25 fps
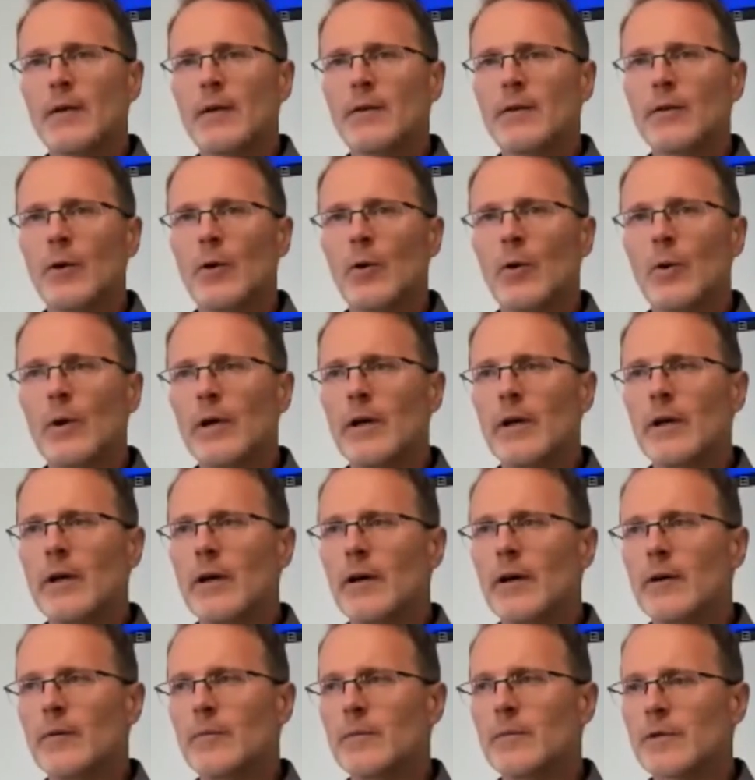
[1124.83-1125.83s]
So
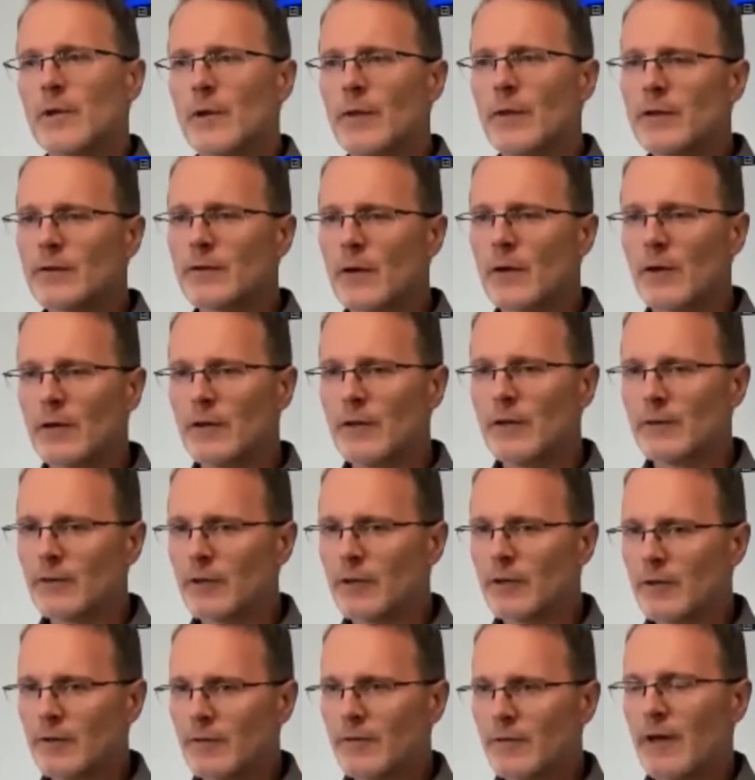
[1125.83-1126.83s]
these are all
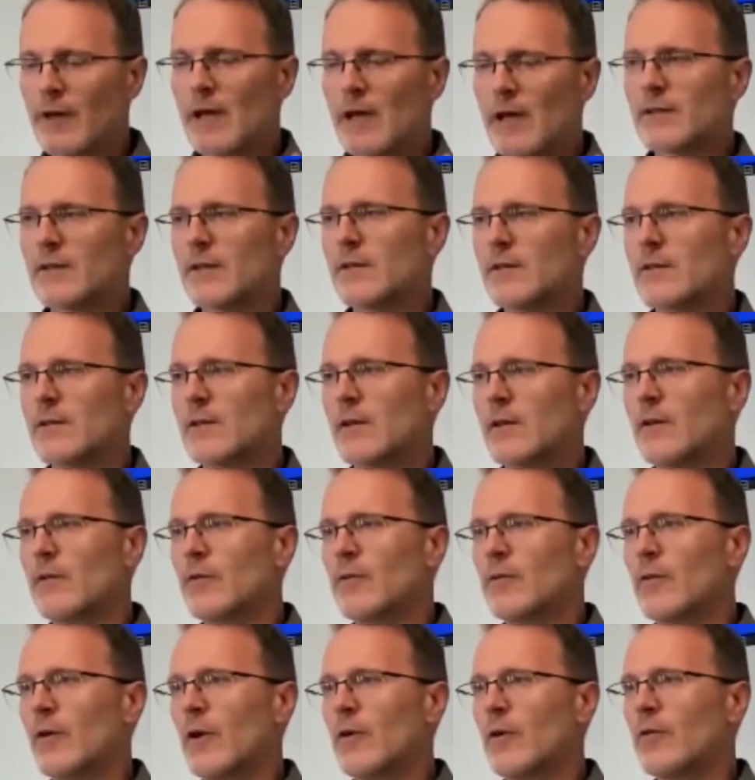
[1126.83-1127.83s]
different facets
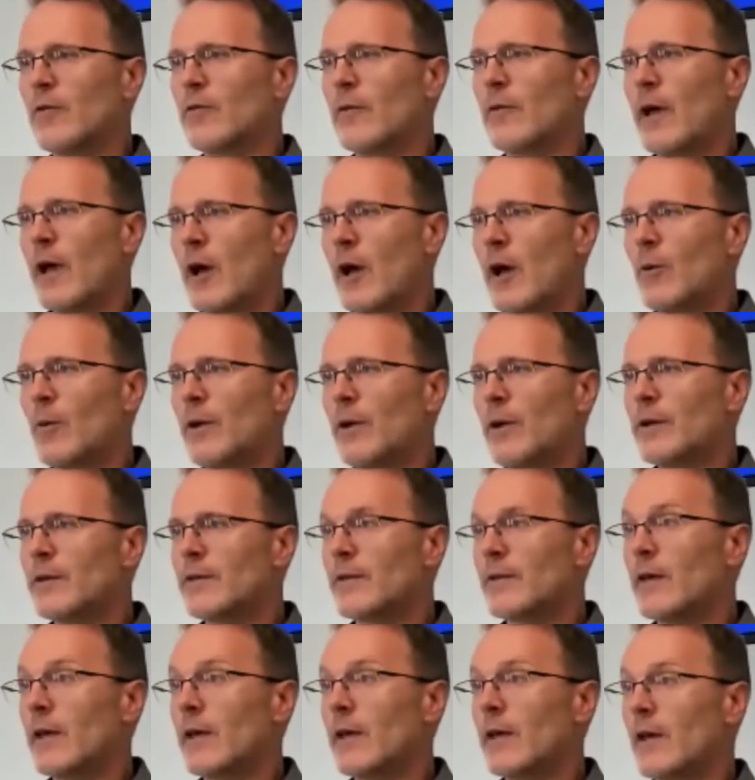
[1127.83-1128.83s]
of how we
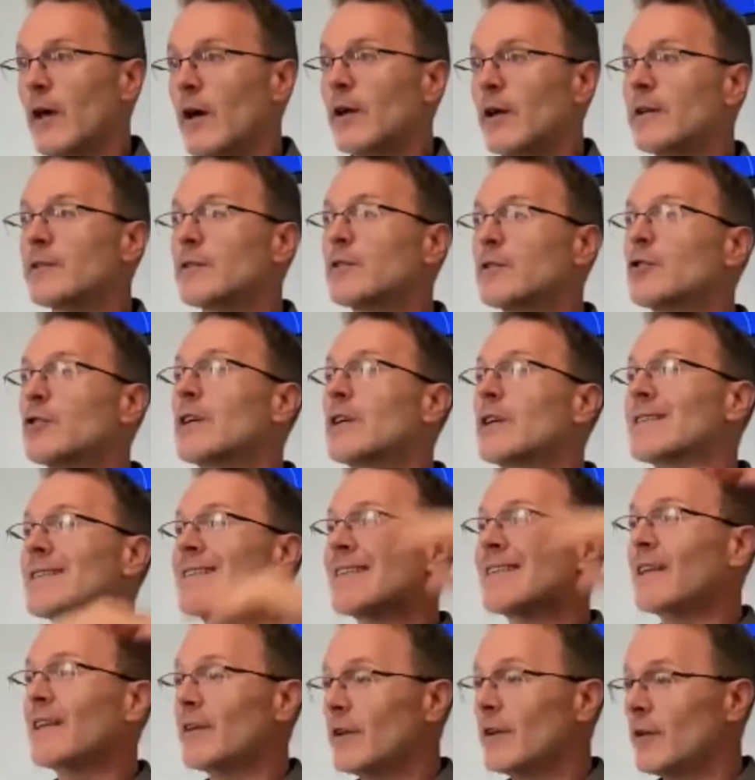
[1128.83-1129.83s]
can say God is
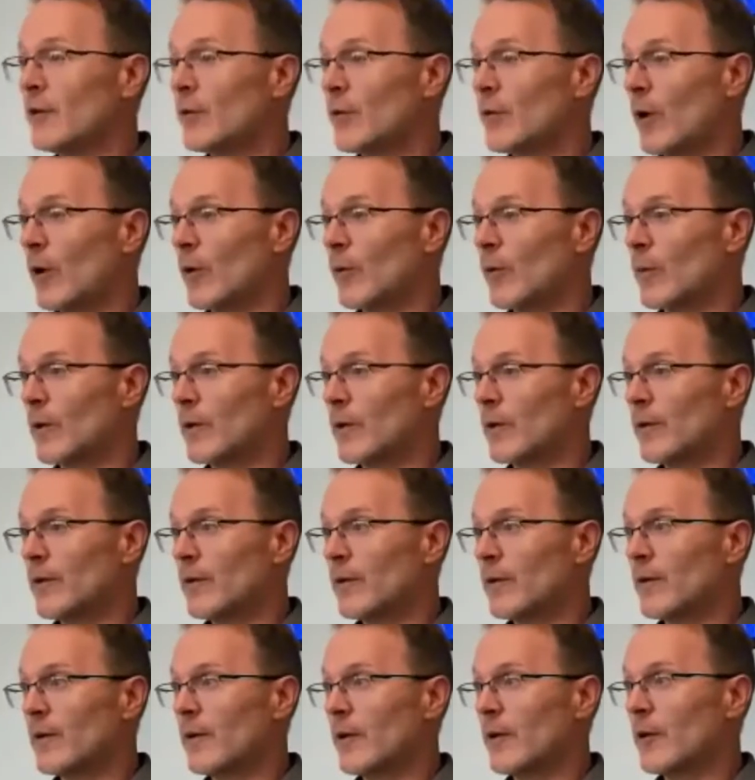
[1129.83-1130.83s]
transcendent to our
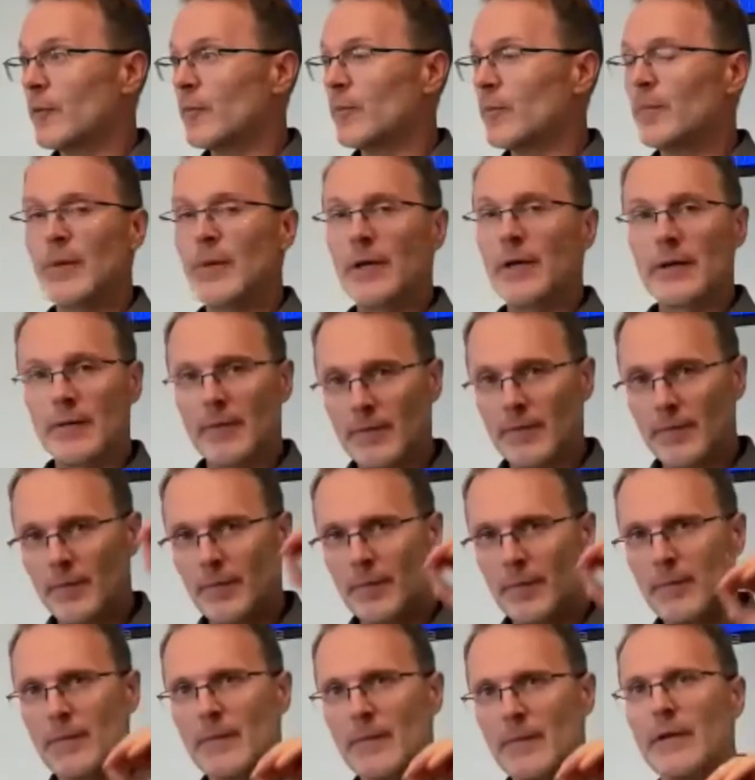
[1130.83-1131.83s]
world. But
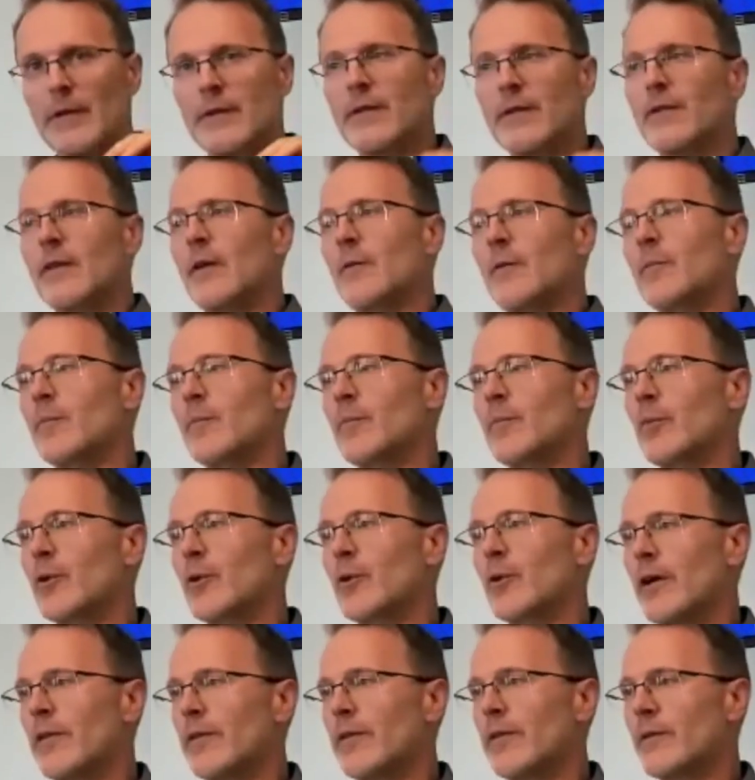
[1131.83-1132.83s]
in the same
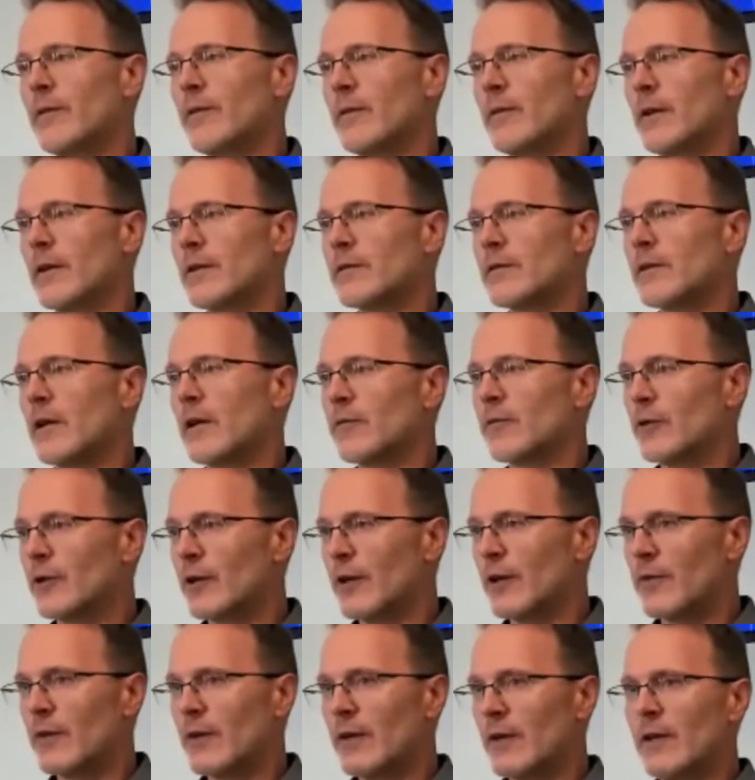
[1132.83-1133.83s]
breath, let's not
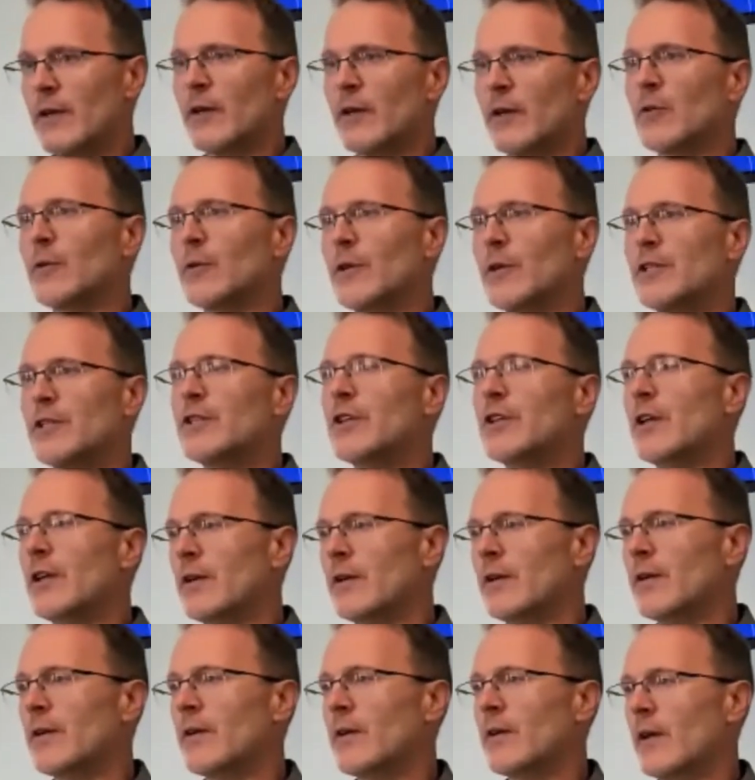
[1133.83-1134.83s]
forget that he can reach
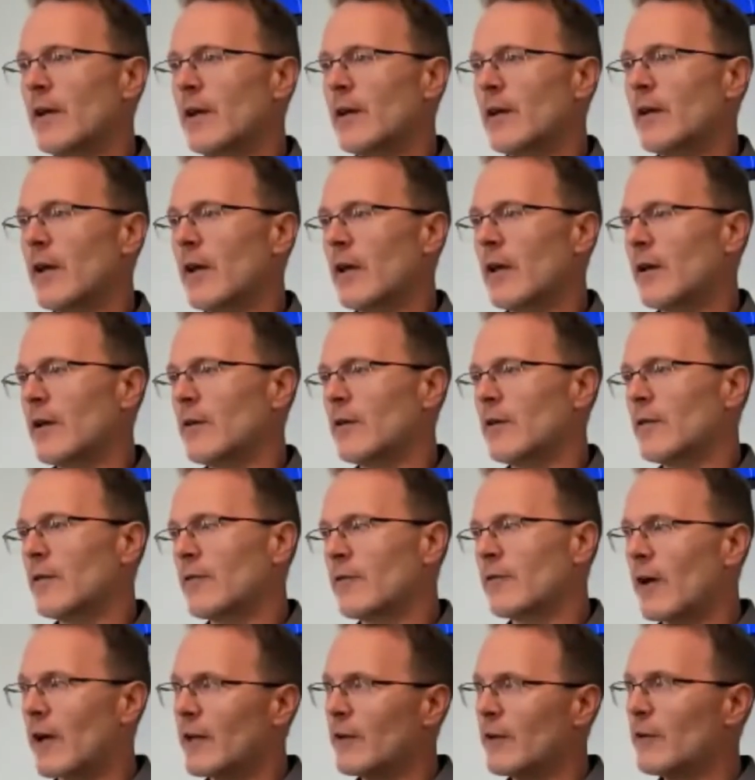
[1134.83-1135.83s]
in and
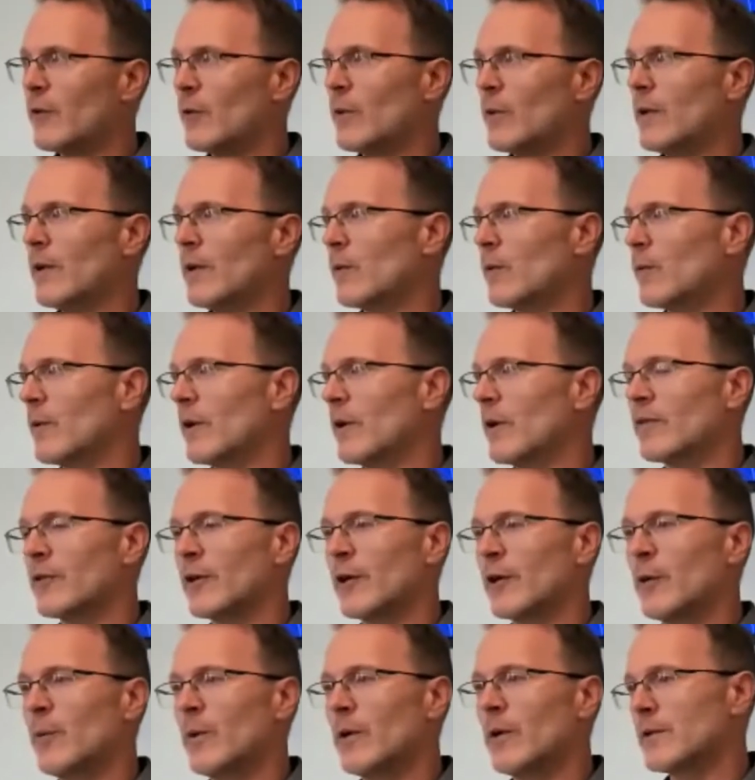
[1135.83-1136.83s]
fine-tune it whenever
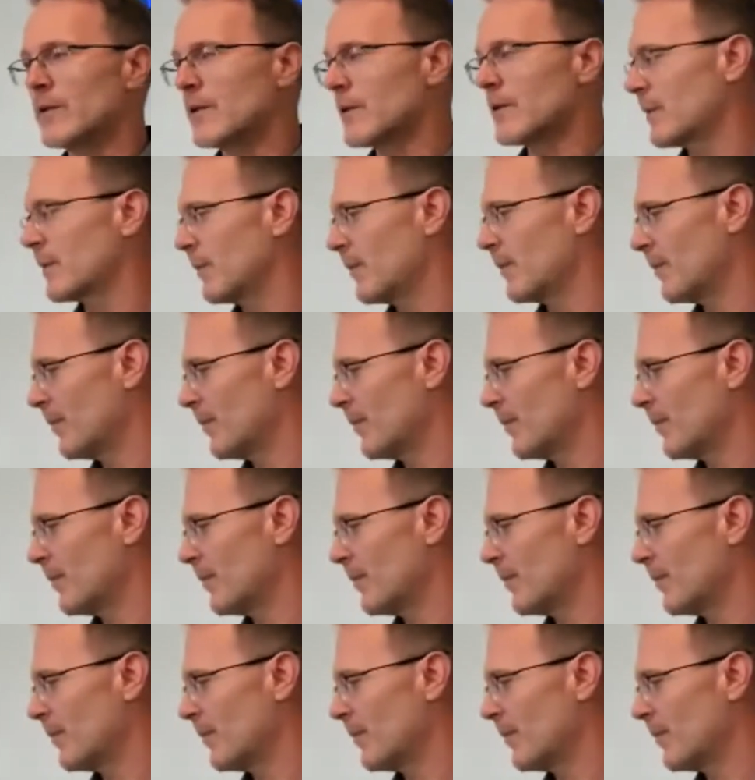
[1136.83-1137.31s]
he wants.